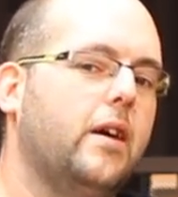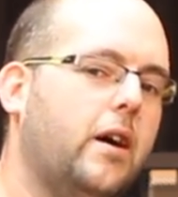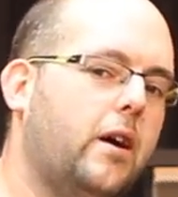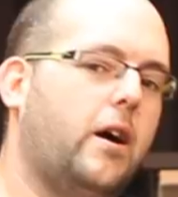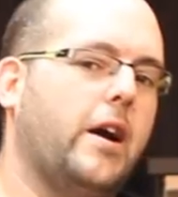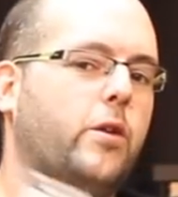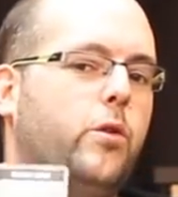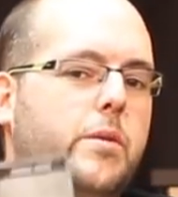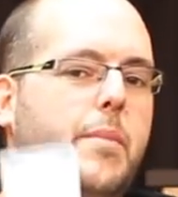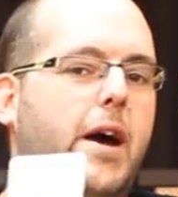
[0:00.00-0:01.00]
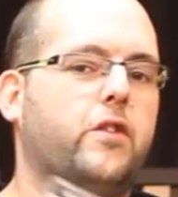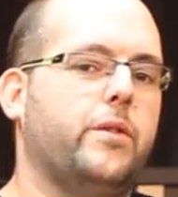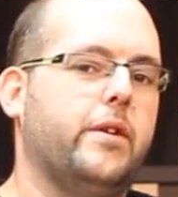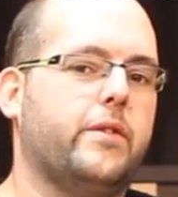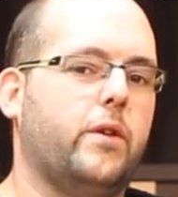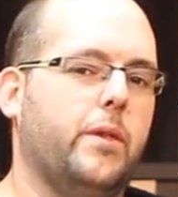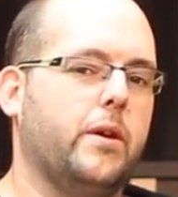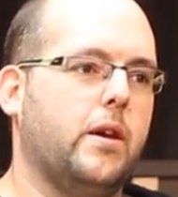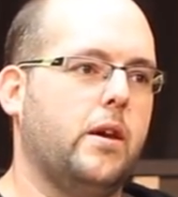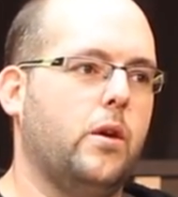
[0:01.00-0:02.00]
I can only imagine this on
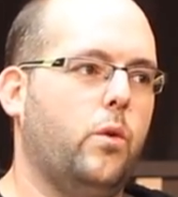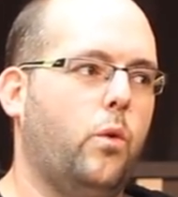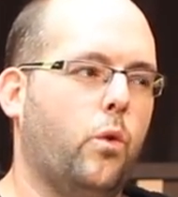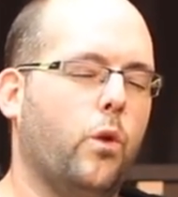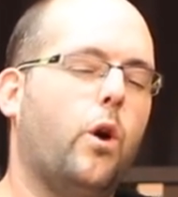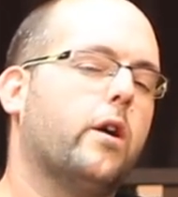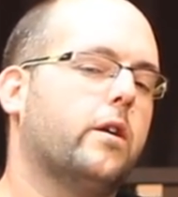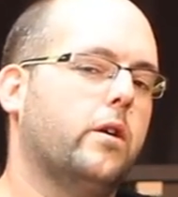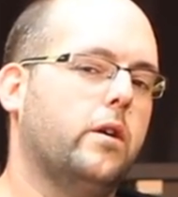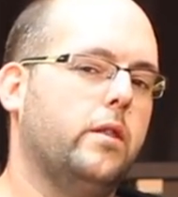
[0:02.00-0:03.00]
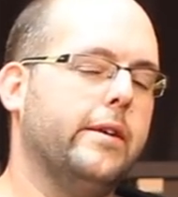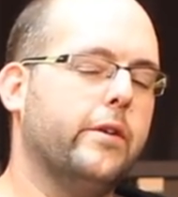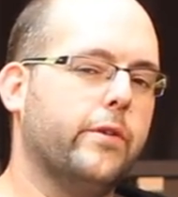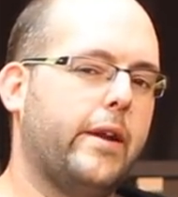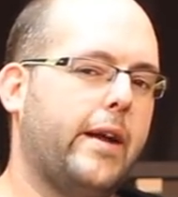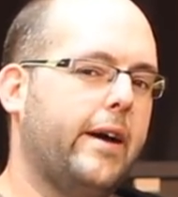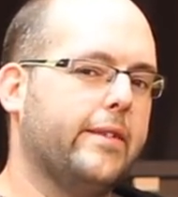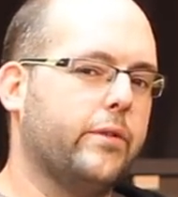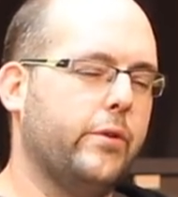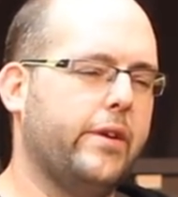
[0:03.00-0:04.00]
like a Orlok leader that
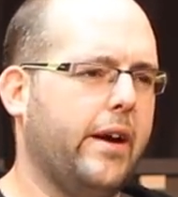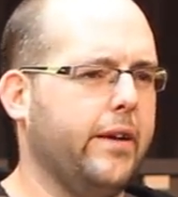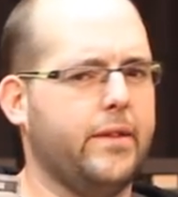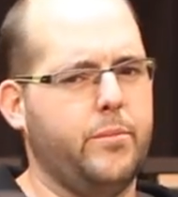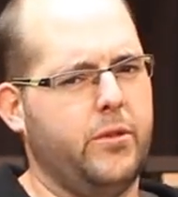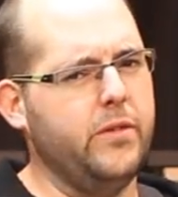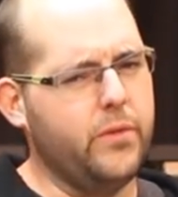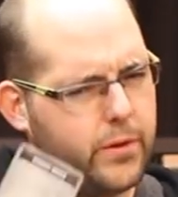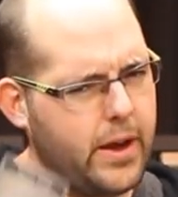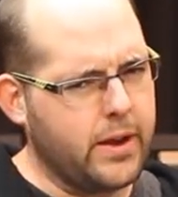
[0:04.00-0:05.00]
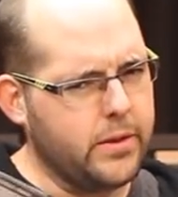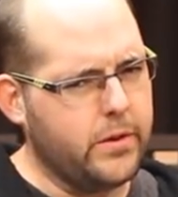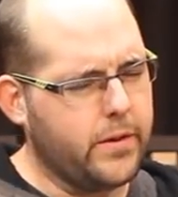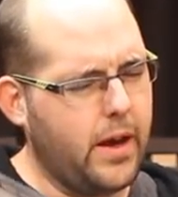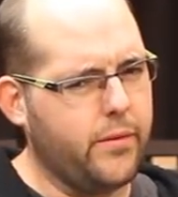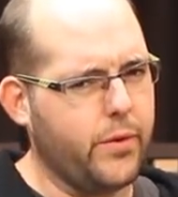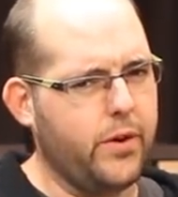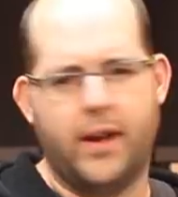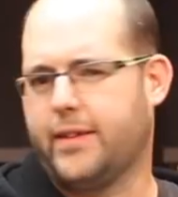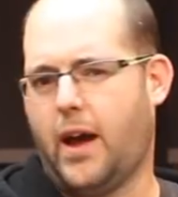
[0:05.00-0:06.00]
has 3 attacks. I believe their gang leaders have 3
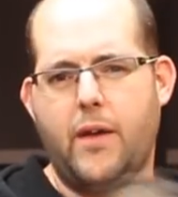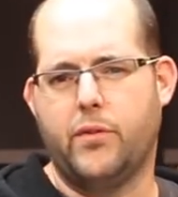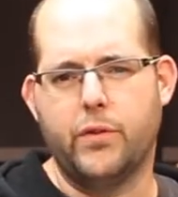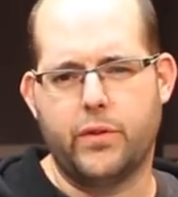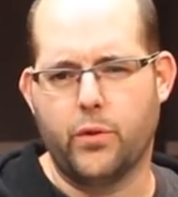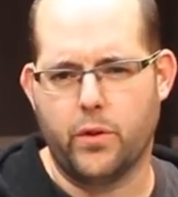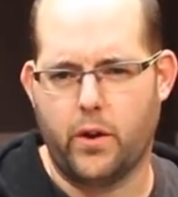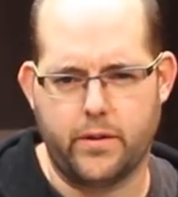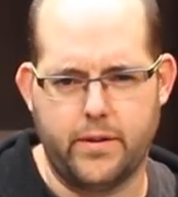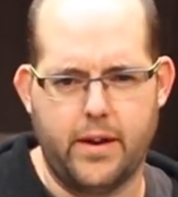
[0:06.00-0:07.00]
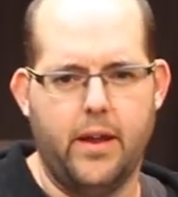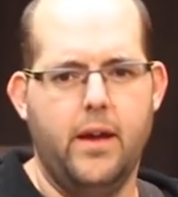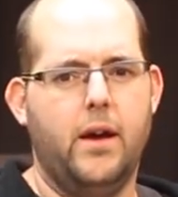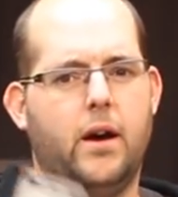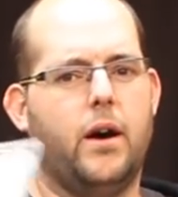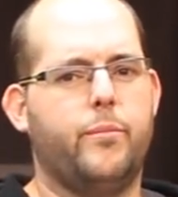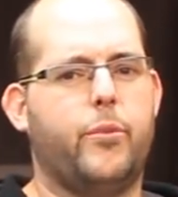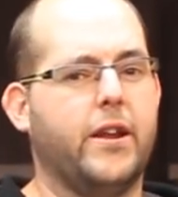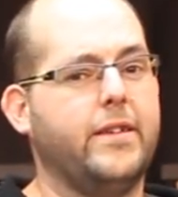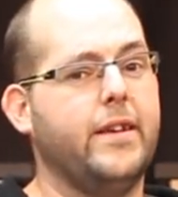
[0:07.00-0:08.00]
attacks. I haven't used the Orloks yet,
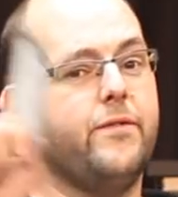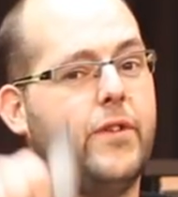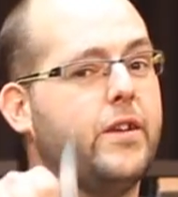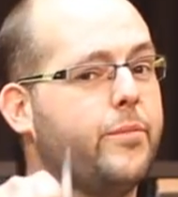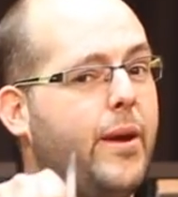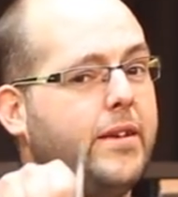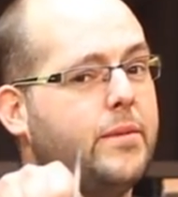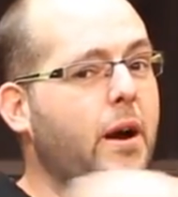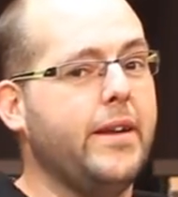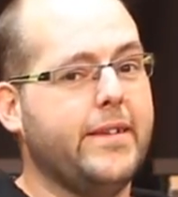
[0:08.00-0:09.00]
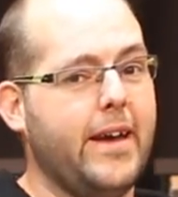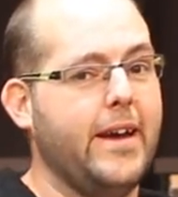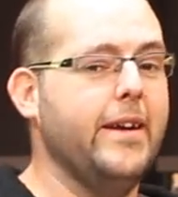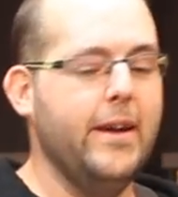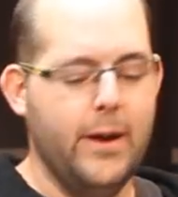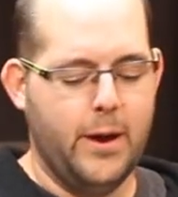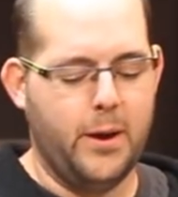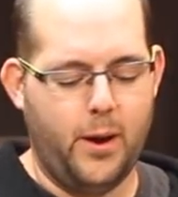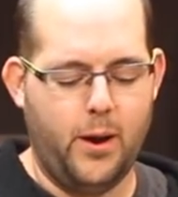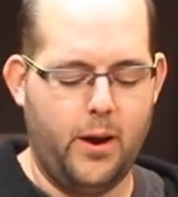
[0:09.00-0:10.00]
but I did finish painting mine today.
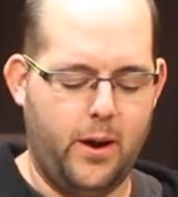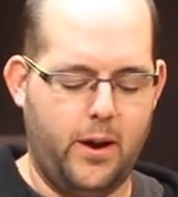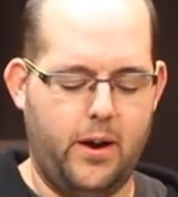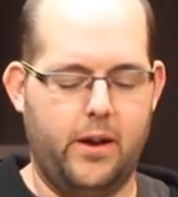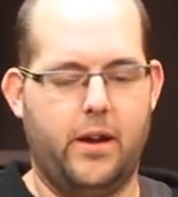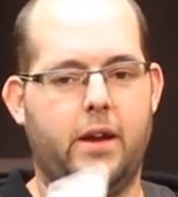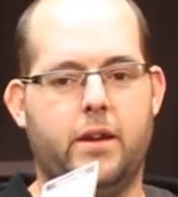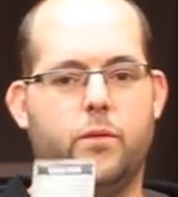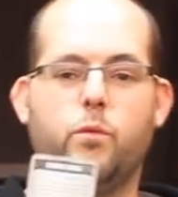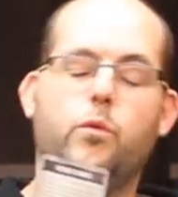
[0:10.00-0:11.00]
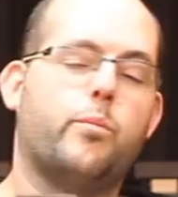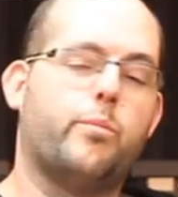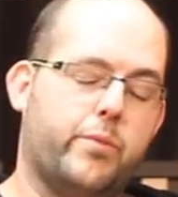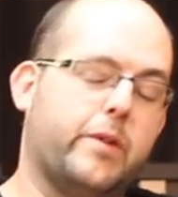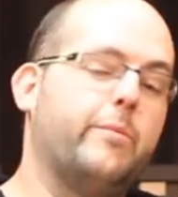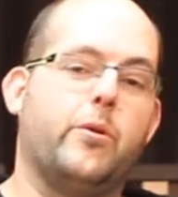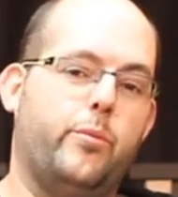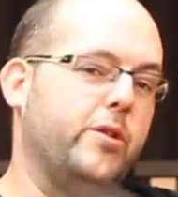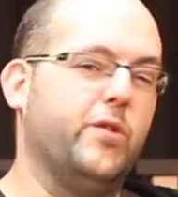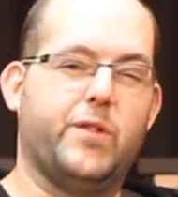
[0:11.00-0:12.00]
And somebody
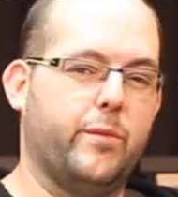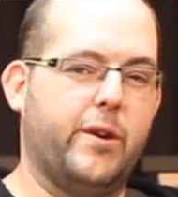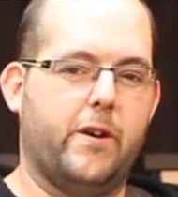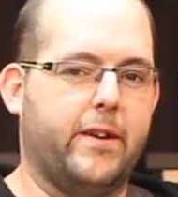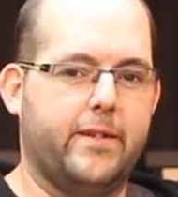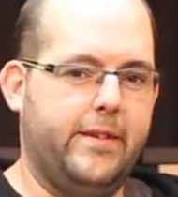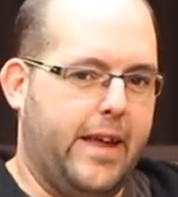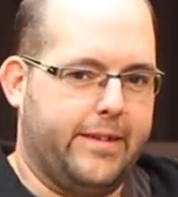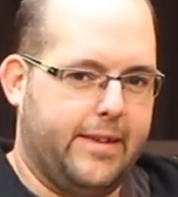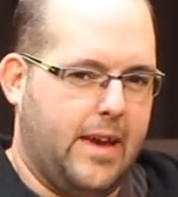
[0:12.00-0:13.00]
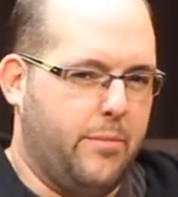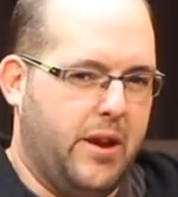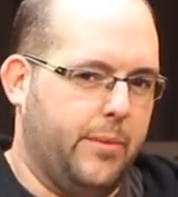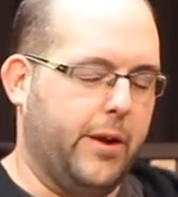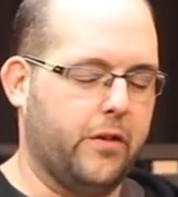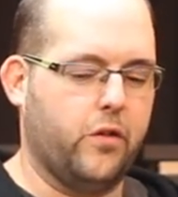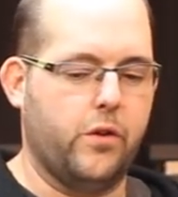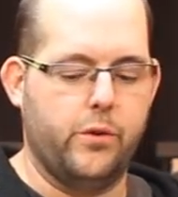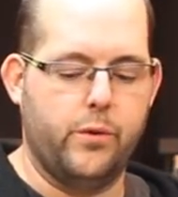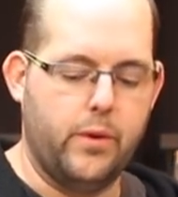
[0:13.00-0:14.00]
will be using them in our next campaign. I'm not
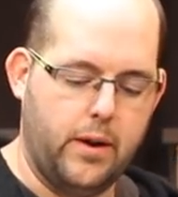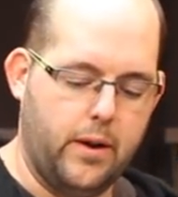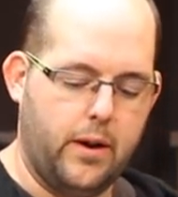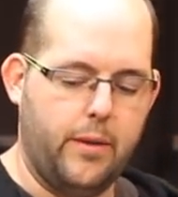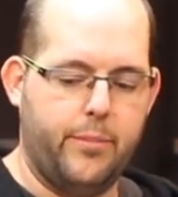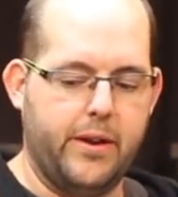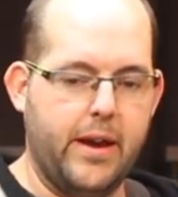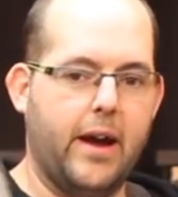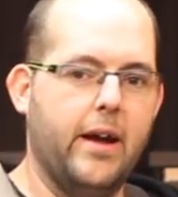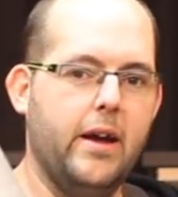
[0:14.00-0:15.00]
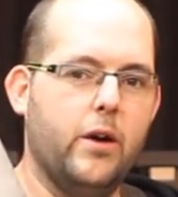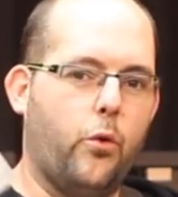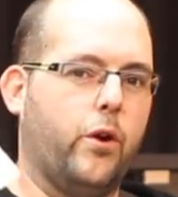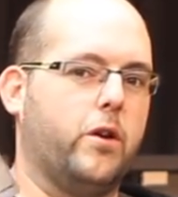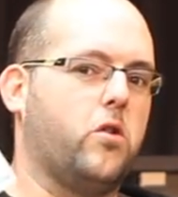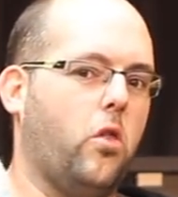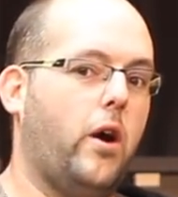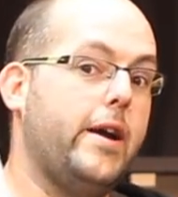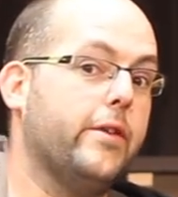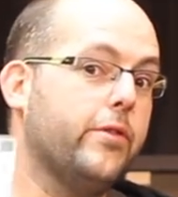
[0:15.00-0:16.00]
sure who. But yeah, or a
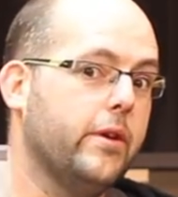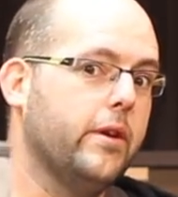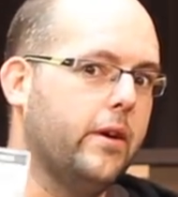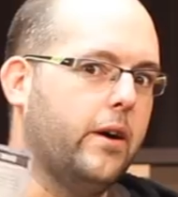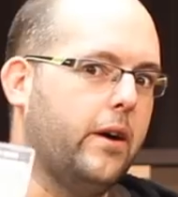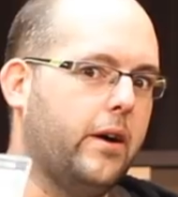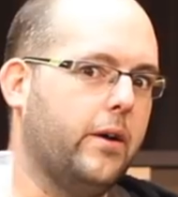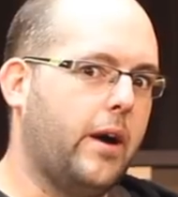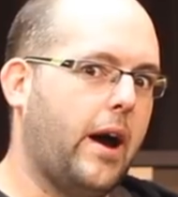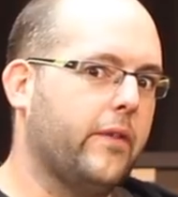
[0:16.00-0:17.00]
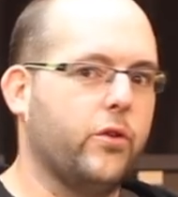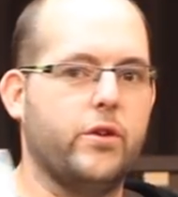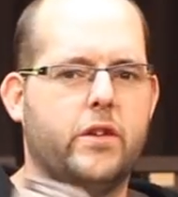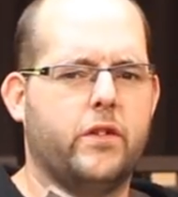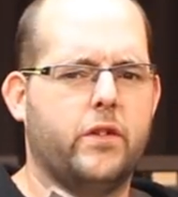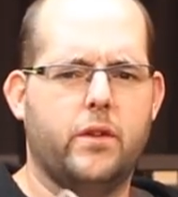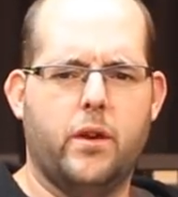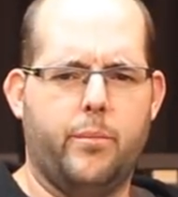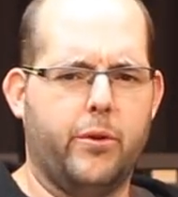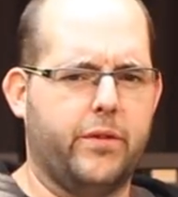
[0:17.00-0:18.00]
Goliath after he's
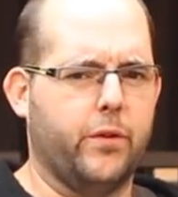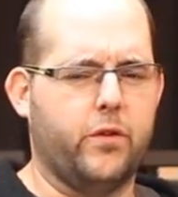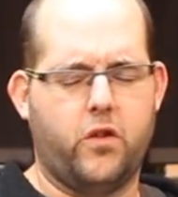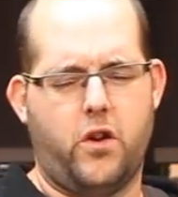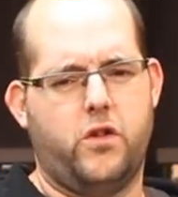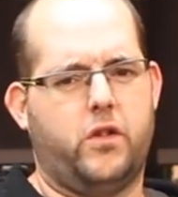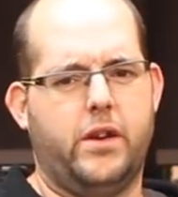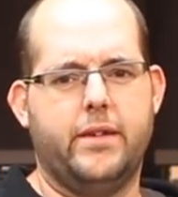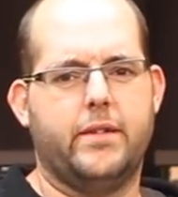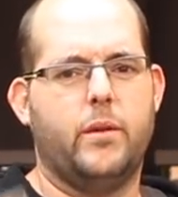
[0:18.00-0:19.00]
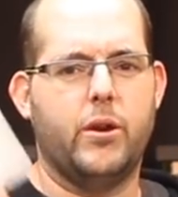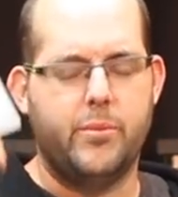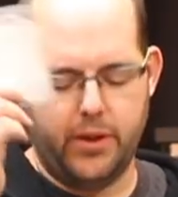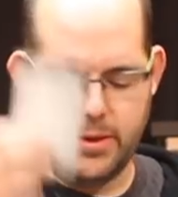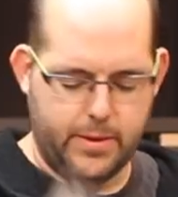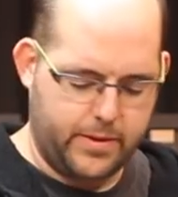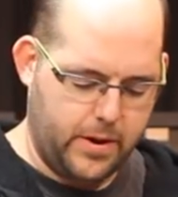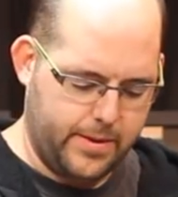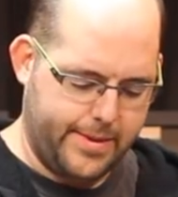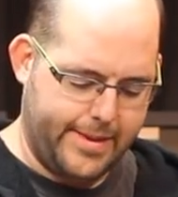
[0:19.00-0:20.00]
Berserk charged into somebody playing this
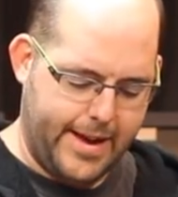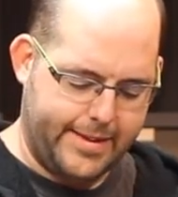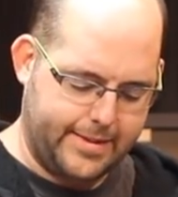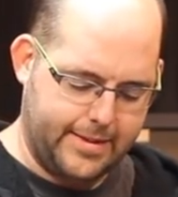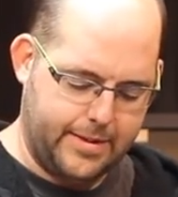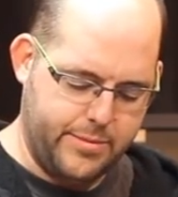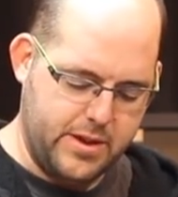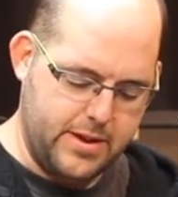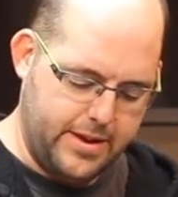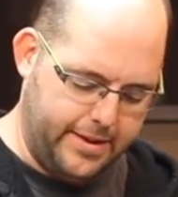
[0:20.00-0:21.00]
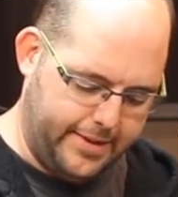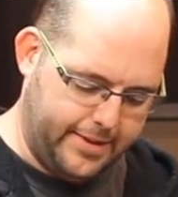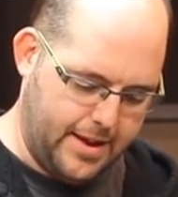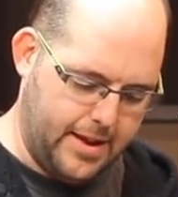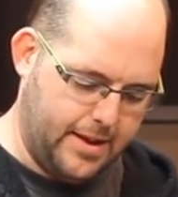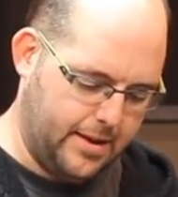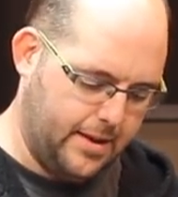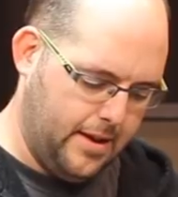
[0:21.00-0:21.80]
card. That's going to be insane.